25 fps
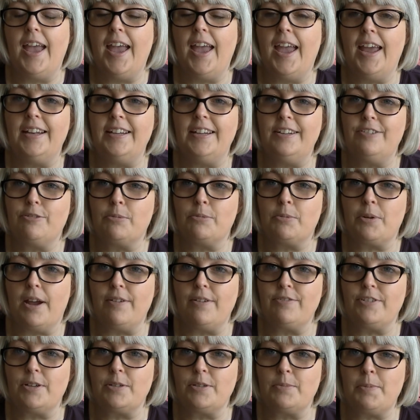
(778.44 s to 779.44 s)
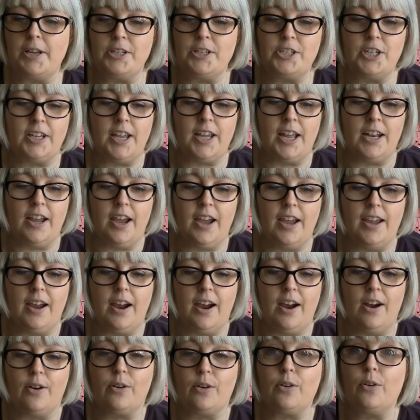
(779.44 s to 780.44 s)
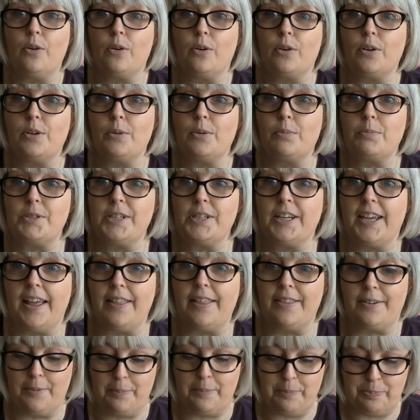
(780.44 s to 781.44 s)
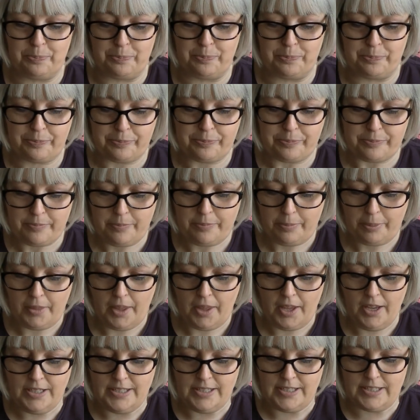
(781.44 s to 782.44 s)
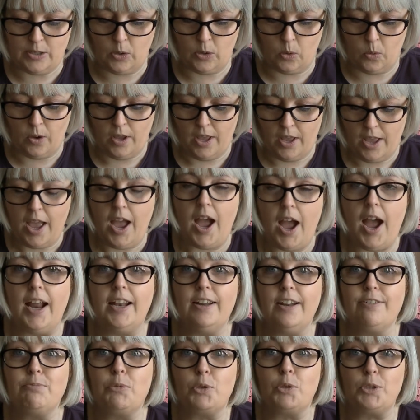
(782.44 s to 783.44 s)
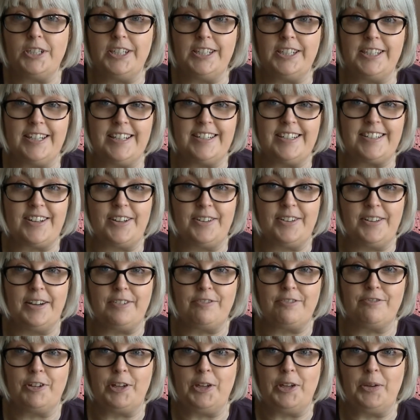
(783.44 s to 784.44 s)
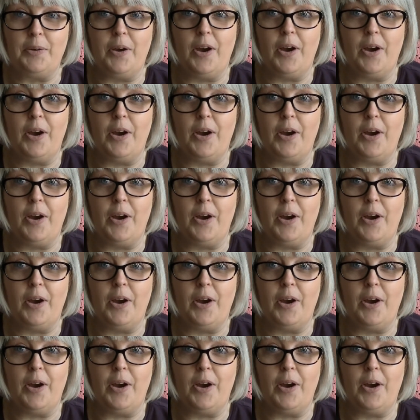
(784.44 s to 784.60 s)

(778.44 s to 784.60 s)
Ellie from Craft House Magic and I are cooking up together. So I'll have more details on that for you